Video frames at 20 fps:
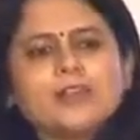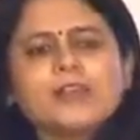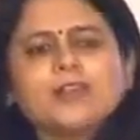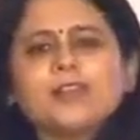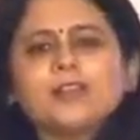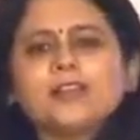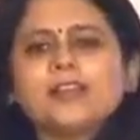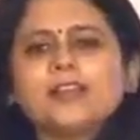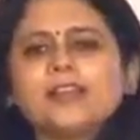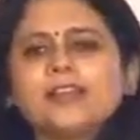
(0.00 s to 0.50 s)

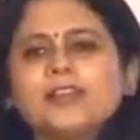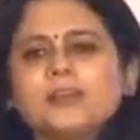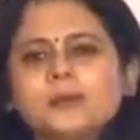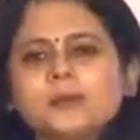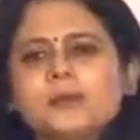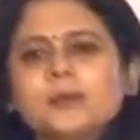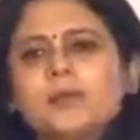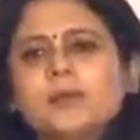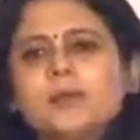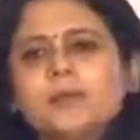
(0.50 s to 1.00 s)

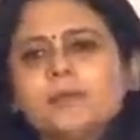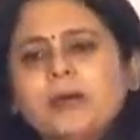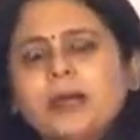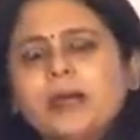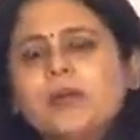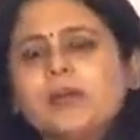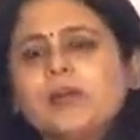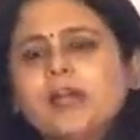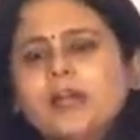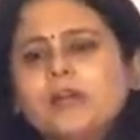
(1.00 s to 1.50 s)

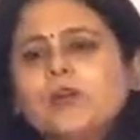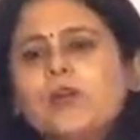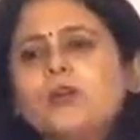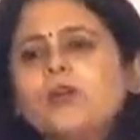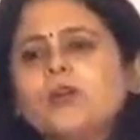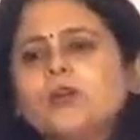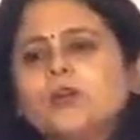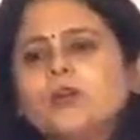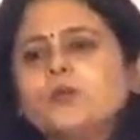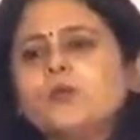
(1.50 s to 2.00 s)
I got a
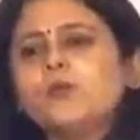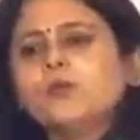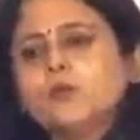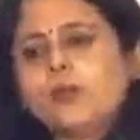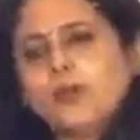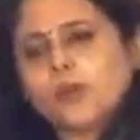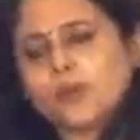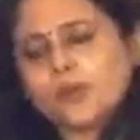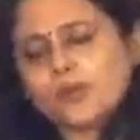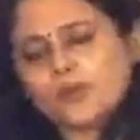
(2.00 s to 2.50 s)
huge
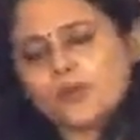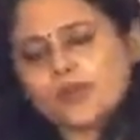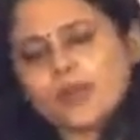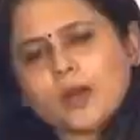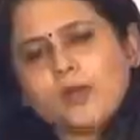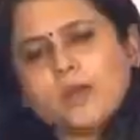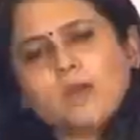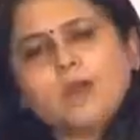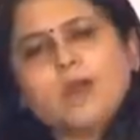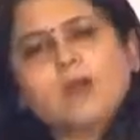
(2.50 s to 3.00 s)
amount of
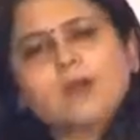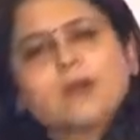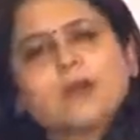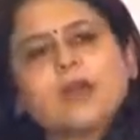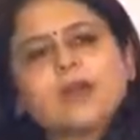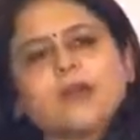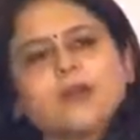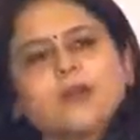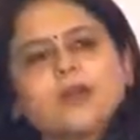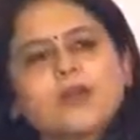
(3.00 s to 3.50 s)
grounding in
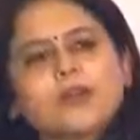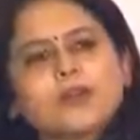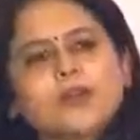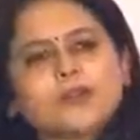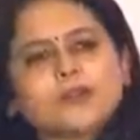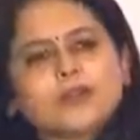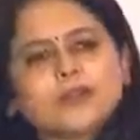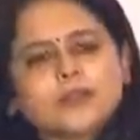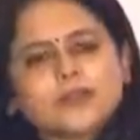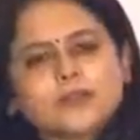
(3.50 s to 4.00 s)
my early
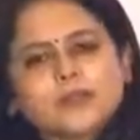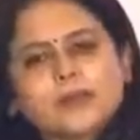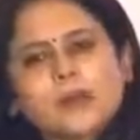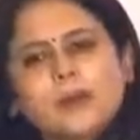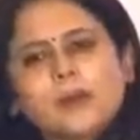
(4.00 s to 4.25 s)
organization.